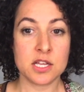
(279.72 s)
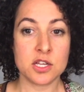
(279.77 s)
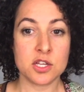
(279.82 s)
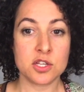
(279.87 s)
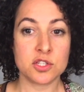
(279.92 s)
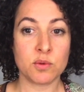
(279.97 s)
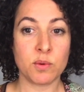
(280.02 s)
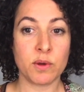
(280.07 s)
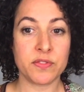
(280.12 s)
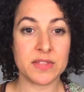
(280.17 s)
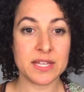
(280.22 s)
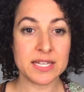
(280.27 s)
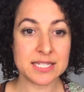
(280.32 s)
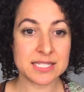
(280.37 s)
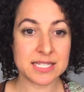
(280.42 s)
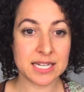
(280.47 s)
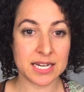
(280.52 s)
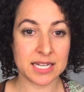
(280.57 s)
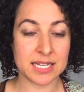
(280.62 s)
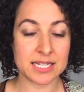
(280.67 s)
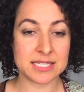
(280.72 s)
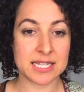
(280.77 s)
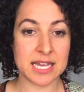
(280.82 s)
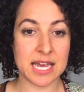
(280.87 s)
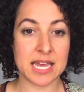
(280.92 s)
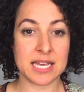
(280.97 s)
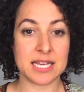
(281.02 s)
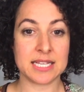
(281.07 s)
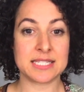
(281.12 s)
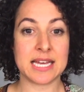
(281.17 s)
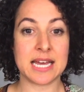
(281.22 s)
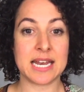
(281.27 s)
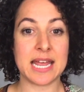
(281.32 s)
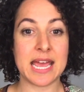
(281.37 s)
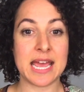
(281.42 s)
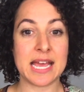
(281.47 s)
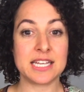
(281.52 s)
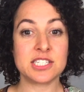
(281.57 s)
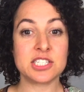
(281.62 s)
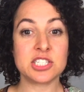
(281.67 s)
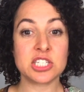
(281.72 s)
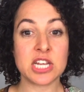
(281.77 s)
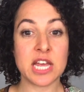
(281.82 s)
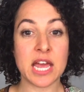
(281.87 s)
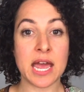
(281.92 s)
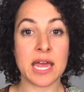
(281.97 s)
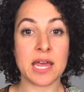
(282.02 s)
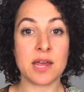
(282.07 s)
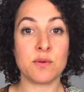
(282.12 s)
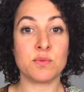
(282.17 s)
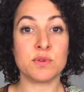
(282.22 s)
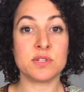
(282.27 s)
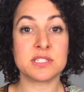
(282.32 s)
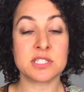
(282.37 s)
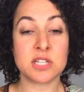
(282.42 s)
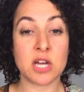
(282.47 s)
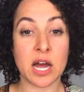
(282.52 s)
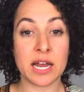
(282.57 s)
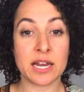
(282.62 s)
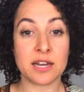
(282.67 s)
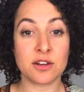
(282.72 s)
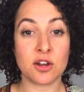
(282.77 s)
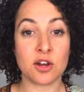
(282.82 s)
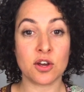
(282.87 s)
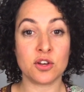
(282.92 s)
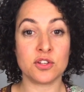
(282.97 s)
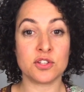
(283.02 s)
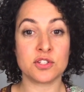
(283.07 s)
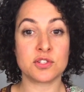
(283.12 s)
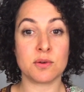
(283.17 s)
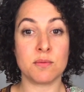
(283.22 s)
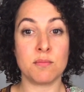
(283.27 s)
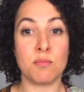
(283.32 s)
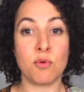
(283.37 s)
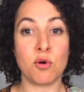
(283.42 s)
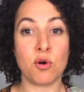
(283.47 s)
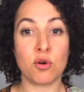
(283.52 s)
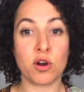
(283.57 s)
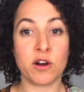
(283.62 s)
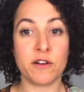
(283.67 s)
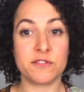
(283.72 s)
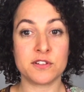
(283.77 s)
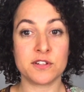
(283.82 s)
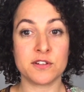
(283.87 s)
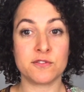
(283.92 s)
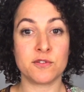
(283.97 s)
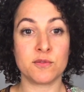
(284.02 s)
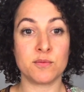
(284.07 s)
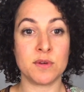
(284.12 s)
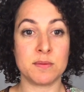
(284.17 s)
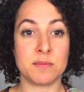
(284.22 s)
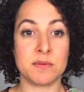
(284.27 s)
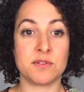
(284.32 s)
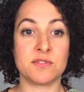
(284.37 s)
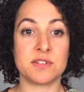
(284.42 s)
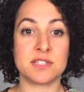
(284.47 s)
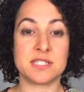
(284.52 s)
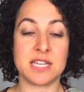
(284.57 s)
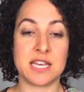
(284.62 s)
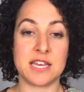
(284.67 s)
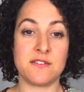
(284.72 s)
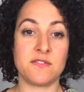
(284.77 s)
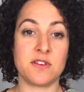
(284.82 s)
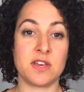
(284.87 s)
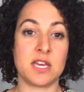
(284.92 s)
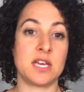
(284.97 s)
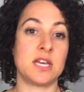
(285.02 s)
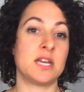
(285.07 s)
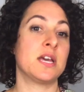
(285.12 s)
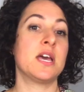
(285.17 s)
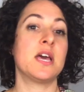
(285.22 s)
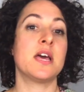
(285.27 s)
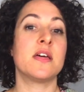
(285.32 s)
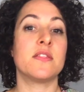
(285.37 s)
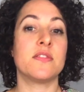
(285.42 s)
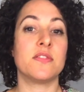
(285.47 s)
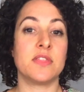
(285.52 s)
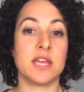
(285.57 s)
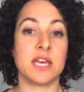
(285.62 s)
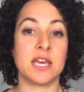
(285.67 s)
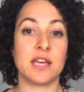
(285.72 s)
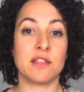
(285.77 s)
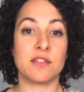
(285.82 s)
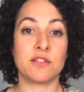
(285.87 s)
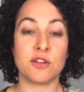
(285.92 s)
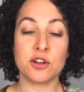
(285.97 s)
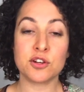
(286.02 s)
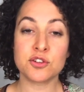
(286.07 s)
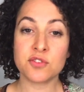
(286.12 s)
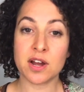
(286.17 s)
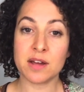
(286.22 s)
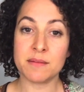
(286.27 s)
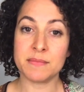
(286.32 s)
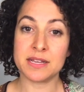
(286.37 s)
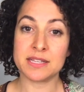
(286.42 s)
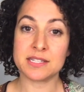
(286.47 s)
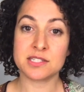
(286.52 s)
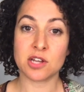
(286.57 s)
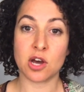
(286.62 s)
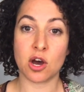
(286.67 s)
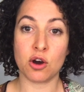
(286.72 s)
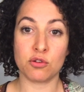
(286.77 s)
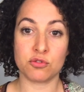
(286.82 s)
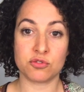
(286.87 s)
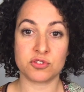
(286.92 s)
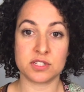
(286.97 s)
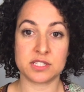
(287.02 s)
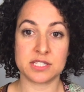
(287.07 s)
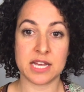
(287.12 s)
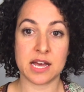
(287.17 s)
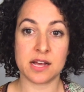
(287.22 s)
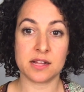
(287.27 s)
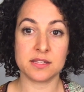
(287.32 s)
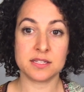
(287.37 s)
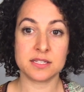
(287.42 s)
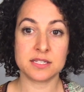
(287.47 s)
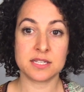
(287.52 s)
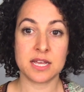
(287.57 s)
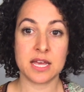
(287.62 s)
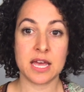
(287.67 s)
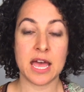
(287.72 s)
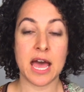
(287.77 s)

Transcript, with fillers: So, what this study is saying is that SGA was diagnosed more often for women receiving the third trimester ultrasounds.